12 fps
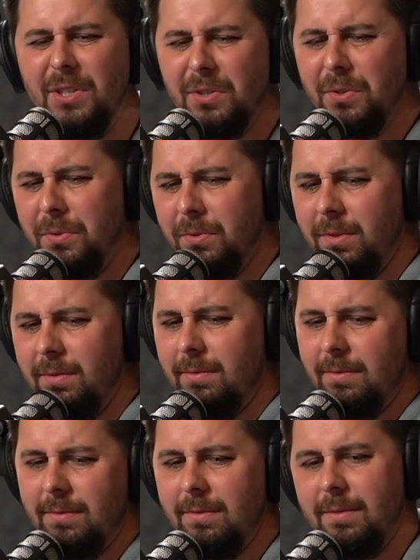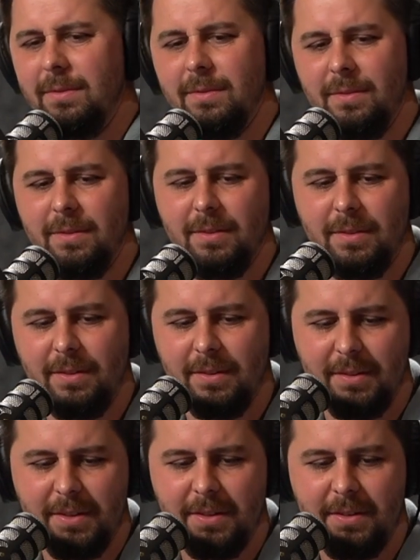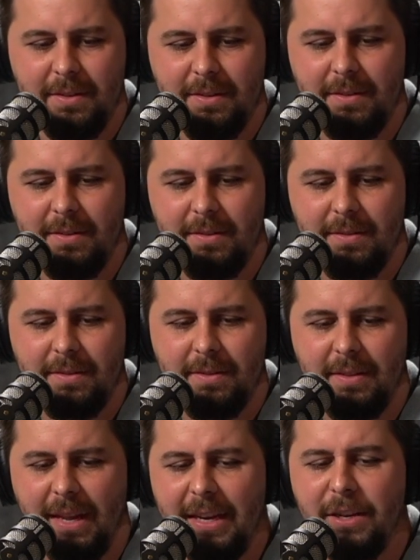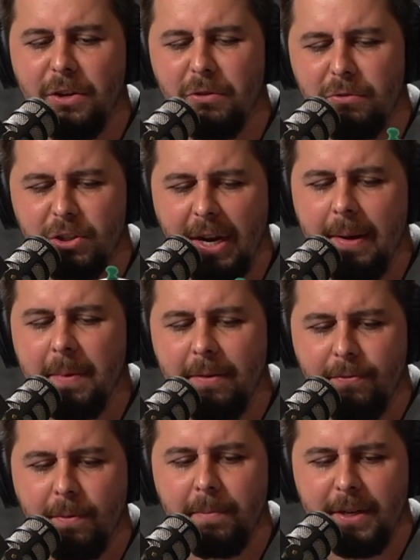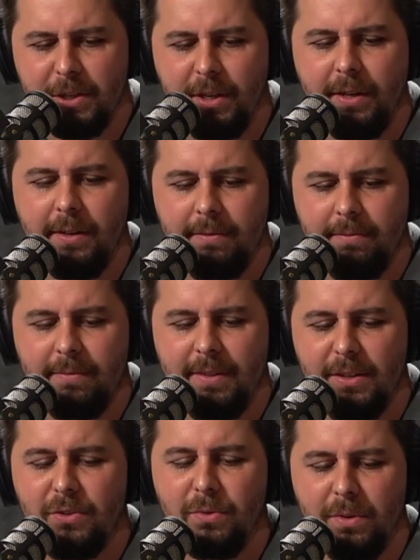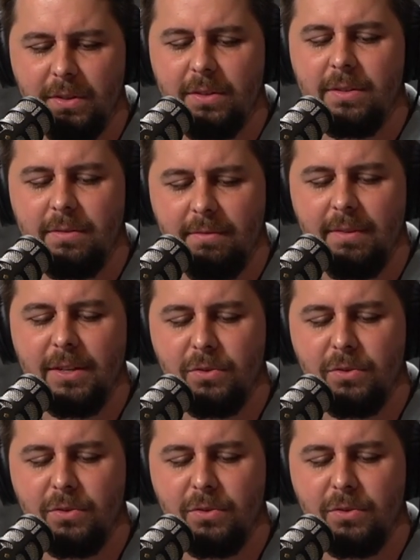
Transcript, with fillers: meal. Um, Mm. Thank you, Jamie from Michigan. Yeah, this Jamie was, from Michigan.